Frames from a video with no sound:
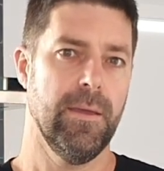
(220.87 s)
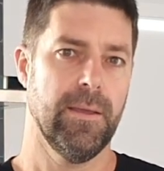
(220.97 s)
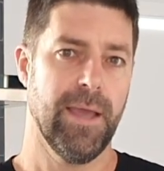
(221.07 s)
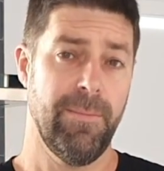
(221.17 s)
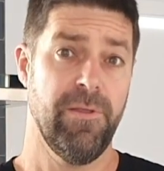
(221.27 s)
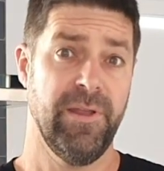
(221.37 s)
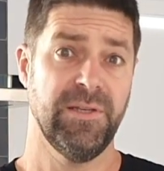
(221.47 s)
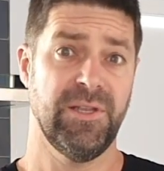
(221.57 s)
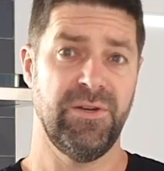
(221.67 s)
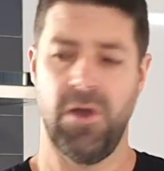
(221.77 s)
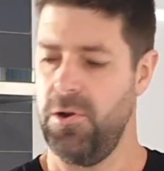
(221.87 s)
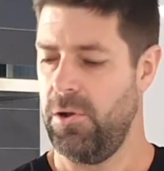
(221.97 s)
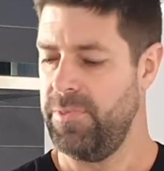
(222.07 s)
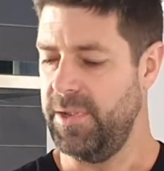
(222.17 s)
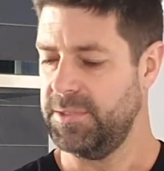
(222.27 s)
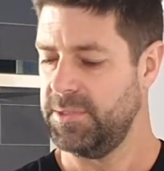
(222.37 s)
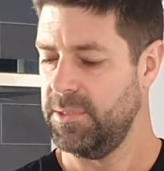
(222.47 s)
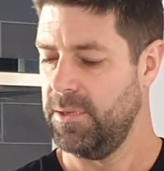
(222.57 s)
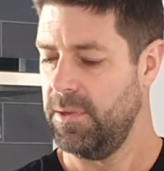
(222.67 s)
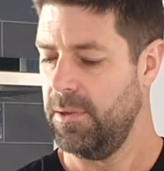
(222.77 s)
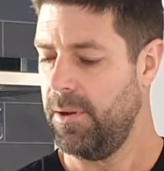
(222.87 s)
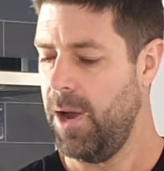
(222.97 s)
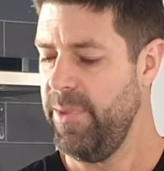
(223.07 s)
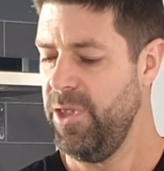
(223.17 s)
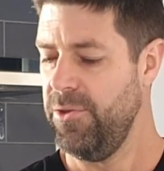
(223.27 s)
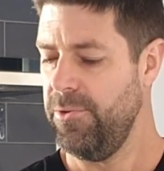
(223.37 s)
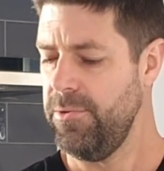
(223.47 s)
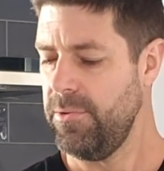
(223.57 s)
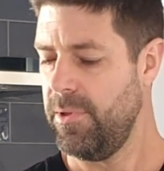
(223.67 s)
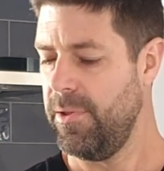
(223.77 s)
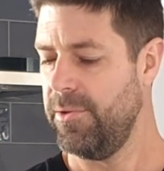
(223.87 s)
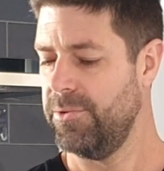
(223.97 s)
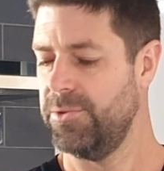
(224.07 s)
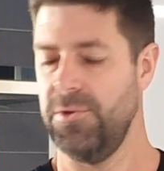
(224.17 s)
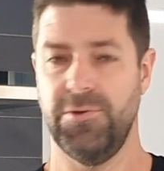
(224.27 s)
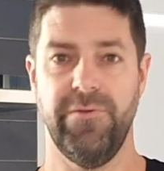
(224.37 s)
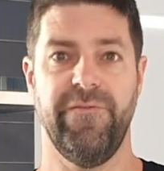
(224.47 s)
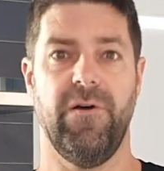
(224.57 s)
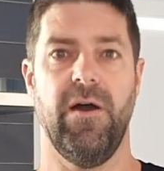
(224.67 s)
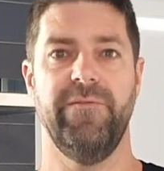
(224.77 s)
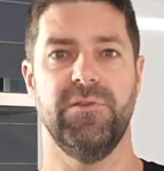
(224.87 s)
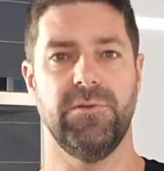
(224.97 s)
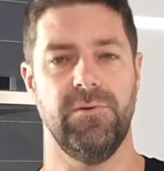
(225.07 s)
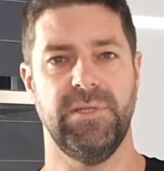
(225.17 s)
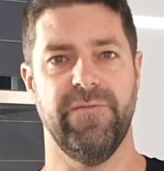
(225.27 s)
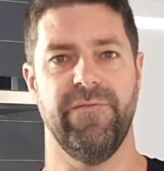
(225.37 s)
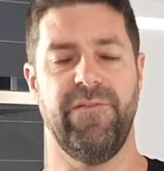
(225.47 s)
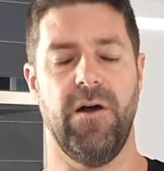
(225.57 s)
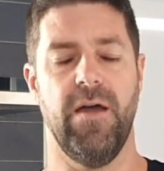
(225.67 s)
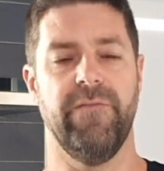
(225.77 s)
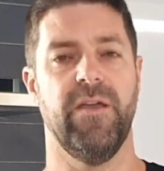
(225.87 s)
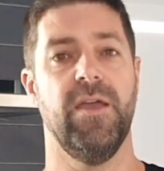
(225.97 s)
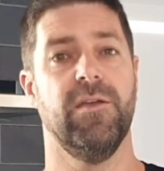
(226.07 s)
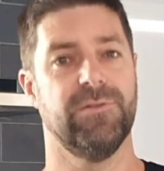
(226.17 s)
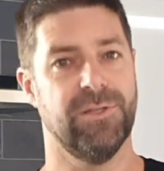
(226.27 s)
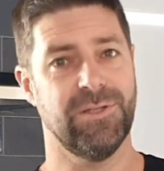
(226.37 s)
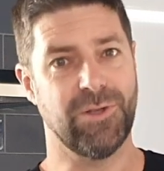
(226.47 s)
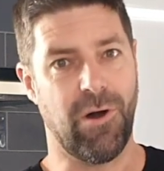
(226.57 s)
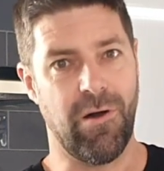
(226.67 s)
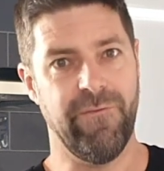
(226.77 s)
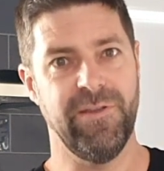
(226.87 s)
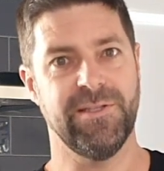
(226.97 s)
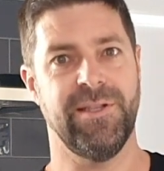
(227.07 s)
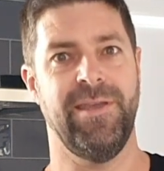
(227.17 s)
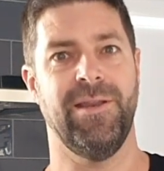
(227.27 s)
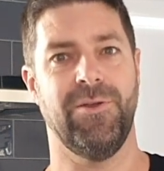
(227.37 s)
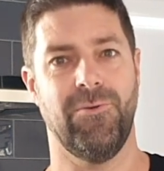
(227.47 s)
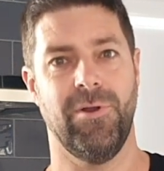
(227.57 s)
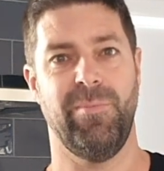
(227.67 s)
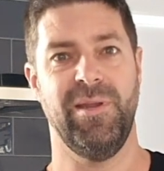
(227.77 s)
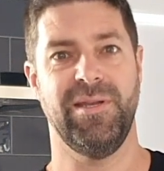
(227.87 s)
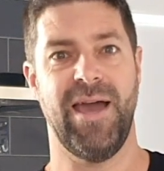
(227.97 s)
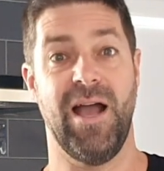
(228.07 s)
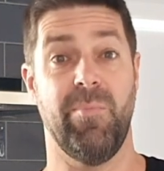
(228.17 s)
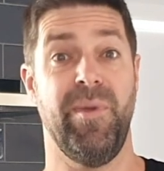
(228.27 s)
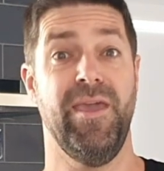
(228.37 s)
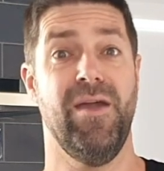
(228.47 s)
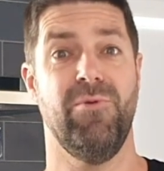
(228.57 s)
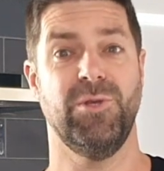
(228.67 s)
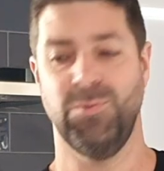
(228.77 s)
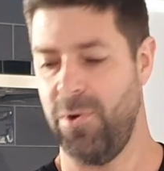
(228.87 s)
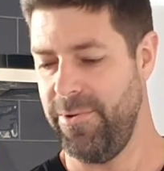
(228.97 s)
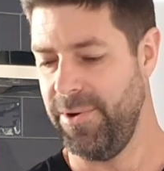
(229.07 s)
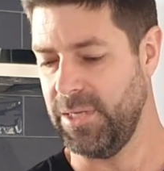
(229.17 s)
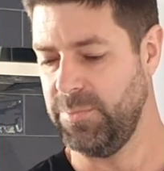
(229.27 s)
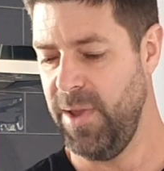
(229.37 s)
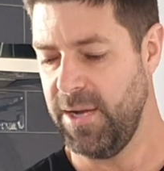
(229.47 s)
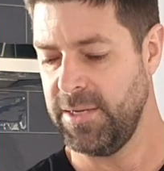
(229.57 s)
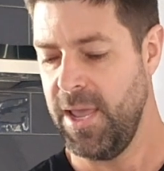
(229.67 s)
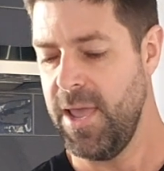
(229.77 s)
A couple of things to note on this. IBU 225 to 275. So this is obviously an incredibly dark beer, which is what we would expect.